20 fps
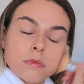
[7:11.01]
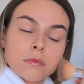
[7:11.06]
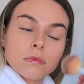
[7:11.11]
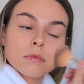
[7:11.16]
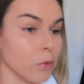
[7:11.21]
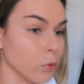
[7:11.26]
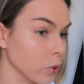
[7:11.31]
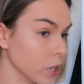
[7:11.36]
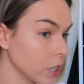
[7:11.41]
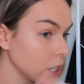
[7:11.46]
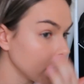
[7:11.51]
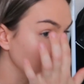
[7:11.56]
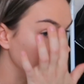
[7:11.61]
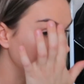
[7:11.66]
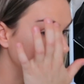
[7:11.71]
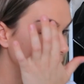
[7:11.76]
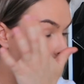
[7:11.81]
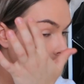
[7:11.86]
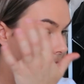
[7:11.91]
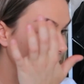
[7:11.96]
I really need
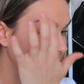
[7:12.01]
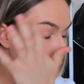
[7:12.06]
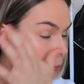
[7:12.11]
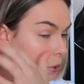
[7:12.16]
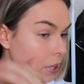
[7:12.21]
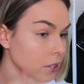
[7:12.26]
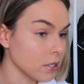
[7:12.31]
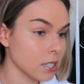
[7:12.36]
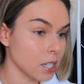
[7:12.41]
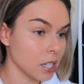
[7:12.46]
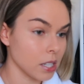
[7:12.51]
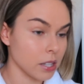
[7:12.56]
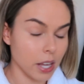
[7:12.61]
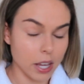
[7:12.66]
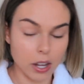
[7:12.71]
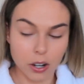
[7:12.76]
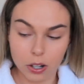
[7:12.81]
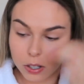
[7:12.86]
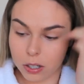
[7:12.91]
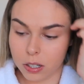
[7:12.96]
to get my eyebrows done.
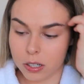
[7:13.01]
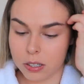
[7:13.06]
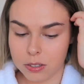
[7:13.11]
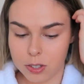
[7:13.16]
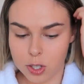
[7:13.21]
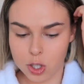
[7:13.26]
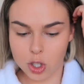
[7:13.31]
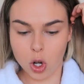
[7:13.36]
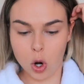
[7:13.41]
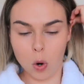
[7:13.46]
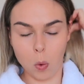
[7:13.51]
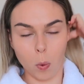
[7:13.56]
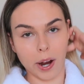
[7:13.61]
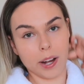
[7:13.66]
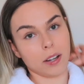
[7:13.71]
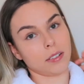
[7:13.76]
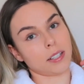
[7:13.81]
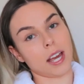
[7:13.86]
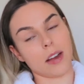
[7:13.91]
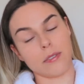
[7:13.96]
They are so
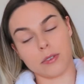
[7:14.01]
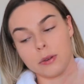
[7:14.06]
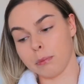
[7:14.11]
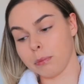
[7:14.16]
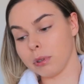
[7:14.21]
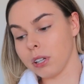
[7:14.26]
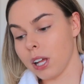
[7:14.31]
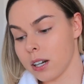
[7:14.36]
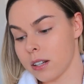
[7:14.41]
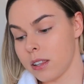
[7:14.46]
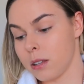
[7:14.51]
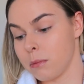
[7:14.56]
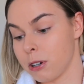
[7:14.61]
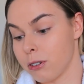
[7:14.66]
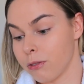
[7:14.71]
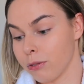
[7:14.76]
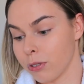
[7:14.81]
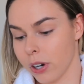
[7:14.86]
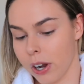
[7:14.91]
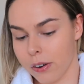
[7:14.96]
wild. I haven't plucked them
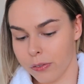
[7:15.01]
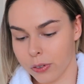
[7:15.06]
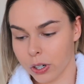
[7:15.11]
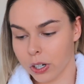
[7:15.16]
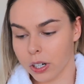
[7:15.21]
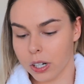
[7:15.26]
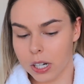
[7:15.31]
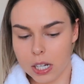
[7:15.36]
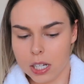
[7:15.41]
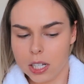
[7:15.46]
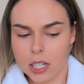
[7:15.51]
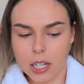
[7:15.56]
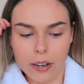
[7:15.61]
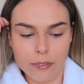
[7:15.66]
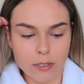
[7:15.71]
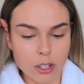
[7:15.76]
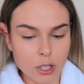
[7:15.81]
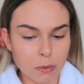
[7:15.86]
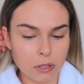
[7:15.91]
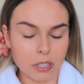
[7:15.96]
in forever.
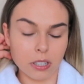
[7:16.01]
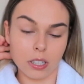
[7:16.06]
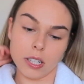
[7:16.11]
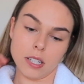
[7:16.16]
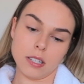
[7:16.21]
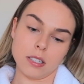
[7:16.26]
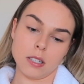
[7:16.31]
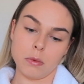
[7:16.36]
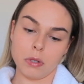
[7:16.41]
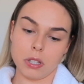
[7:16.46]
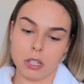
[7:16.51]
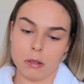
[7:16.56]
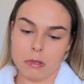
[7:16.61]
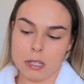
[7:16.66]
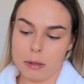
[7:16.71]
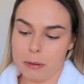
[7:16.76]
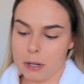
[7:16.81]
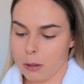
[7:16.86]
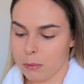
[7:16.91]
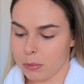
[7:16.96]
I've just been lazy with them,
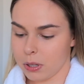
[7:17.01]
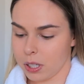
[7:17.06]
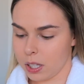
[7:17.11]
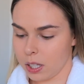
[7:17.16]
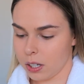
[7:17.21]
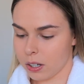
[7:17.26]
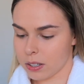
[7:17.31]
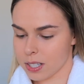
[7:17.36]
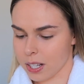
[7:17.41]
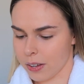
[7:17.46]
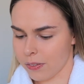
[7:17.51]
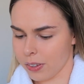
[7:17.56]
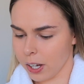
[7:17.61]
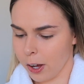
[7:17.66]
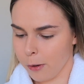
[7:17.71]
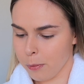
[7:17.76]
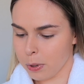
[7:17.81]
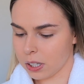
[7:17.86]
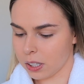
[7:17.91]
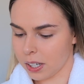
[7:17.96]
to be completely honest. I feel like
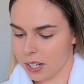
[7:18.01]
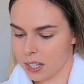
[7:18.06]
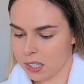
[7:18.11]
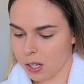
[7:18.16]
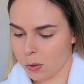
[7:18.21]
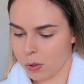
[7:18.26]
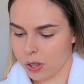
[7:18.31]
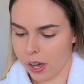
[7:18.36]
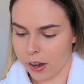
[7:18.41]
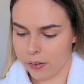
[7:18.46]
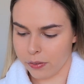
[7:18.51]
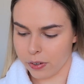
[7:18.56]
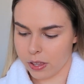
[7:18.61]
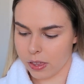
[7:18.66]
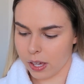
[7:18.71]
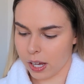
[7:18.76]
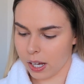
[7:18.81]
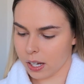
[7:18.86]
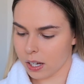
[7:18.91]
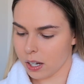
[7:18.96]
I've been lazy with
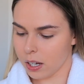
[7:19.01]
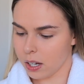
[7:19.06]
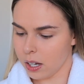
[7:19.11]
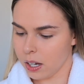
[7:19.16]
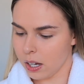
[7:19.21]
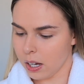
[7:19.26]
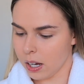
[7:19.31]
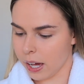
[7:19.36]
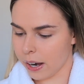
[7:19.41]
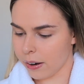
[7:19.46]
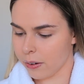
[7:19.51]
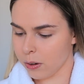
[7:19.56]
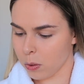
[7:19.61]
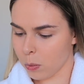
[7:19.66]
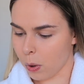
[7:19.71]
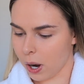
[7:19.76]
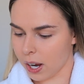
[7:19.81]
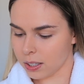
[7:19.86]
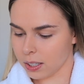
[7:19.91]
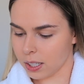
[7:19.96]
everything. I don't know
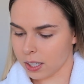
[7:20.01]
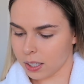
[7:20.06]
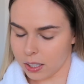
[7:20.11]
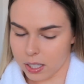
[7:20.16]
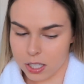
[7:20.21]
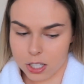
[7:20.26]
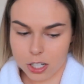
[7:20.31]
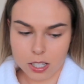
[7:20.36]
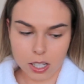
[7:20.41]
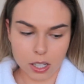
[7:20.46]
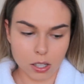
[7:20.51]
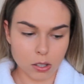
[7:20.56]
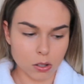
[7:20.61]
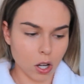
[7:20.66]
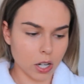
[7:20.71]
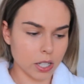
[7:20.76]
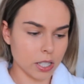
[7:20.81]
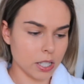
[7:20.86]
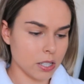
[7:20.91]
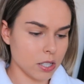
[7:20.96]
why lately. It's just like a
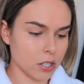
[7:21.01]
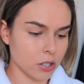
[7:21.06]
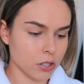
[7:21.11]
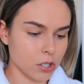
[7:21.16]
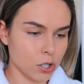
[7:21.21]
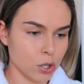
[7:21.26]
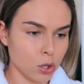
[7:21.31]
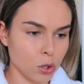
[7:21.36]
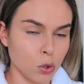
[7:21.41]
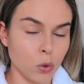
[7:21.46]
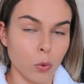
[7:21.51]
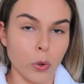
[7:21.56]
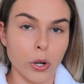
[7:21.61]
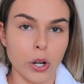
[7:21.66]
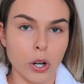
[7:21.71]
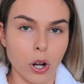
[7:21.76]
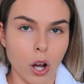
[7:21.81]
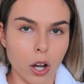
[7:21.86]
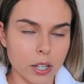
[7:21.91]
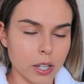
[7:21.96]
lot easier to
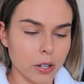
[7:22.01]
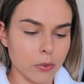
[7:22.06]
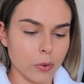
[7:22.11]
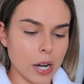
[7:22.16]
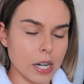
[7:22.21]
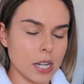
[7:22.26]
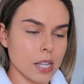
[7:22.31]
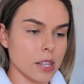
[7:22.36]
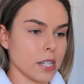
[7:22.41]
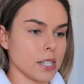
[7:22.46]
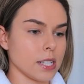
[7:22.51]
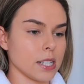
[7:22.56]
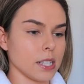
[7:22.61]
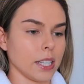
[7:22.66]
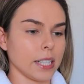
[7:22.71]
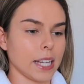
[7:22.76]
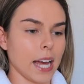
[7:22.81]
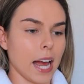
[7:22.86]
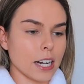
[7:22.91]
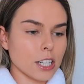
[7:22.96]
not get ready than to
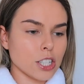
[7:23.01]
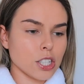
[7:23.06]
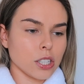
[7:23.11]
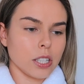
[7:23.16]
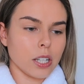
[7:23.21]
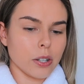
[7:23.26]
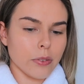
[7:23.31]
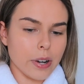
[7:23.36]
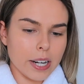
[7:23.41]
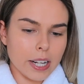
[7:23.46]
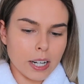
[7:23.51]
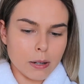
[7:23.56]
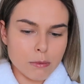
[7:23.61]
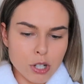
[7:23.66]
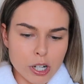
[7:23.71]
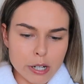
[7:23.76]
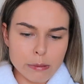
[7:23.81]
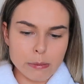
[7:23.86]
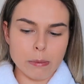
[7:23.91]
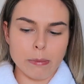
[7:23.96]
like actually get ready. I'm
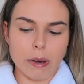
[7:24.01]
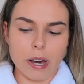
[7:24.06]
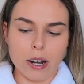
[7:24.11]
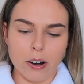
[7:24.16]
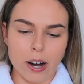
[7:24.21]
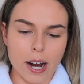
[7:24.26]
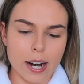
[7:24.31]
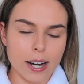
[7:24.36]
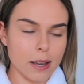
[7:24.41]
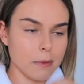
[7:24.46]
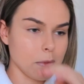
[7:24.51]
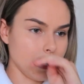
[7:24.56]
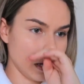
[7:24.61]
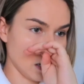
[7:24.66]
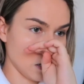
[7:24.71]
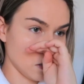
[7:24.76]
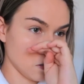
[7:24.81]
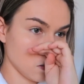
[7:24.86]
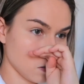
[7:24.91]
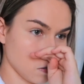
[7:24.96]
trying to be better at it
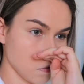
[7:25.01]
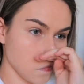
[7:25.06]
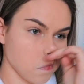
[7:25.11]
because